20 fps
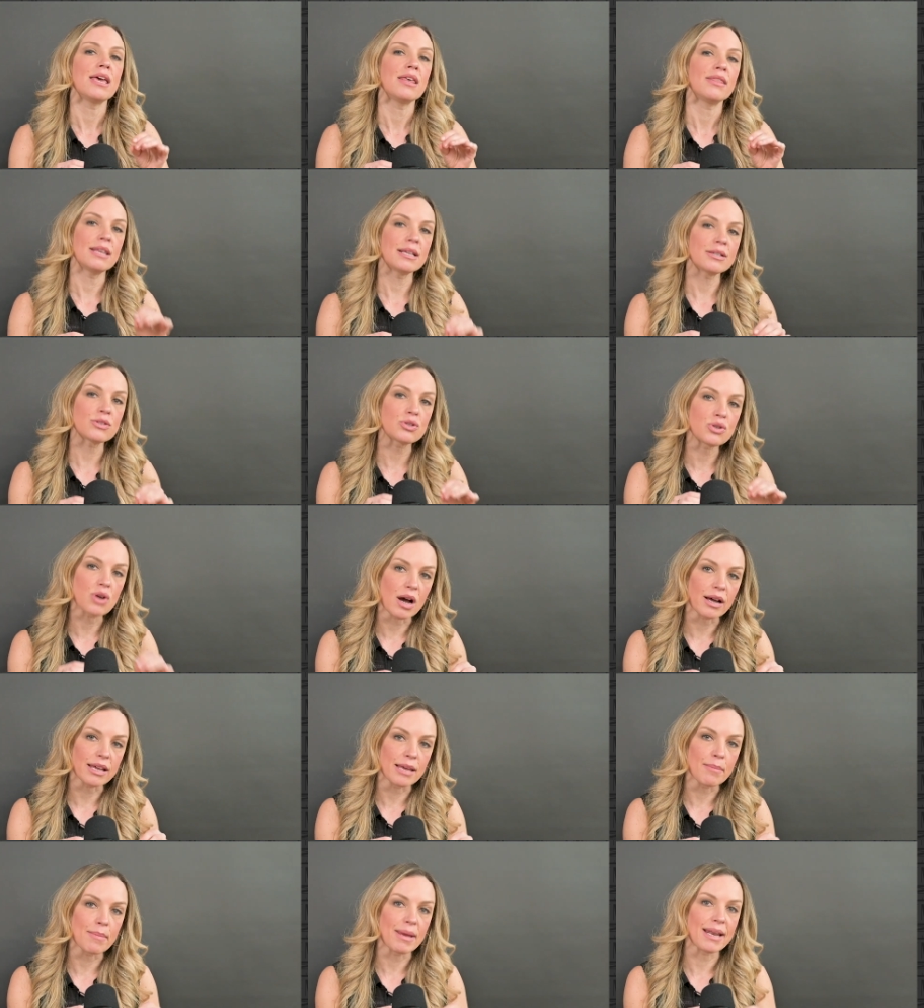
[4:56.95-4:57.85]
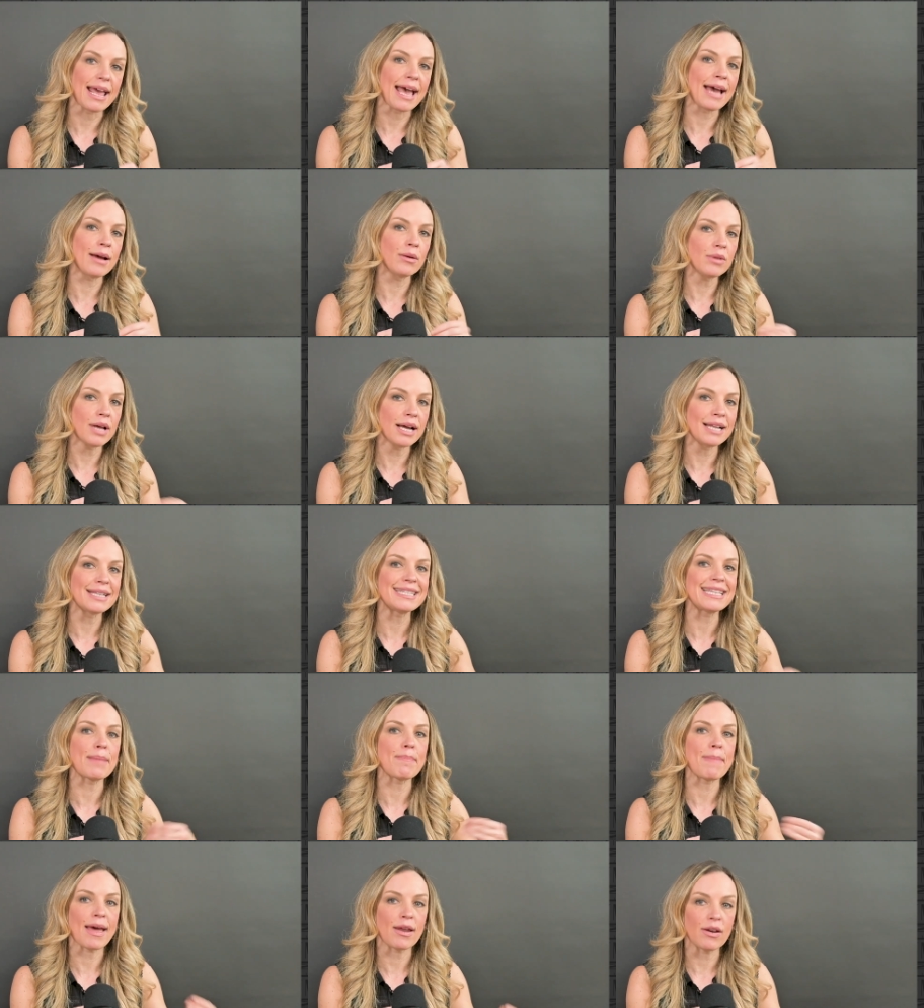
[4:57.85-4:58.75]
This document outlines
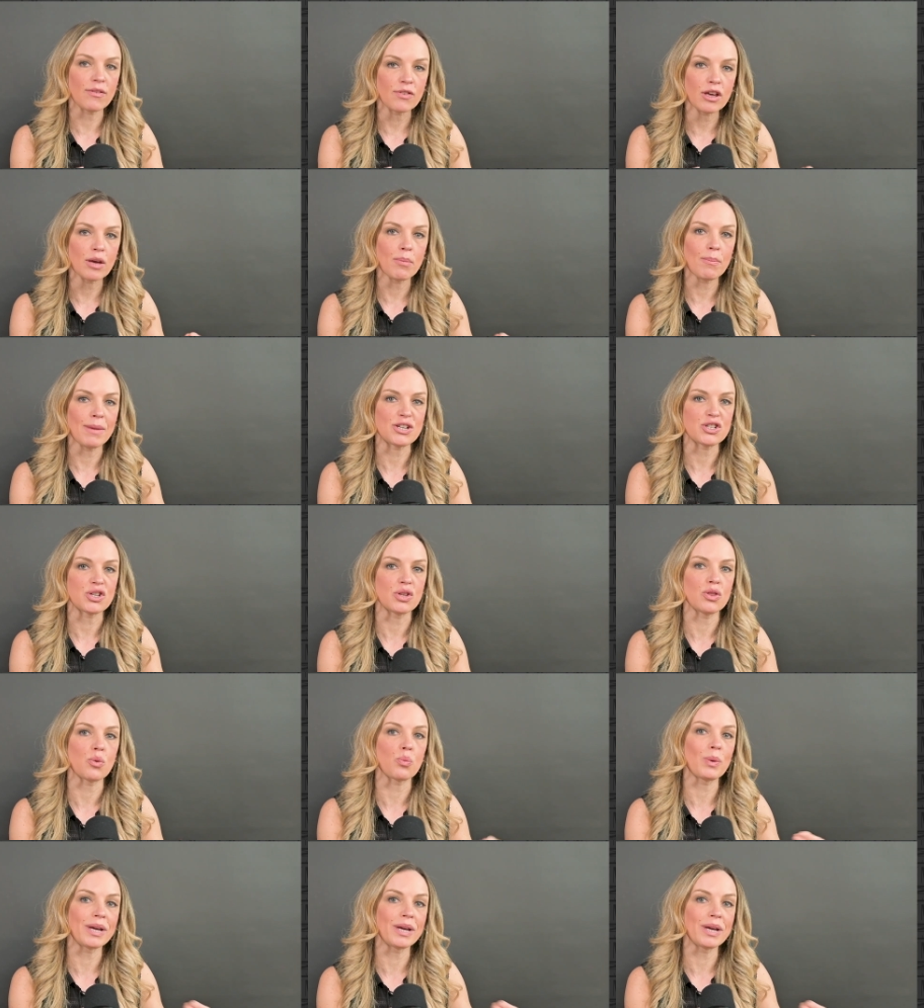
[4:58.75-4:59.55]
the amount of commission the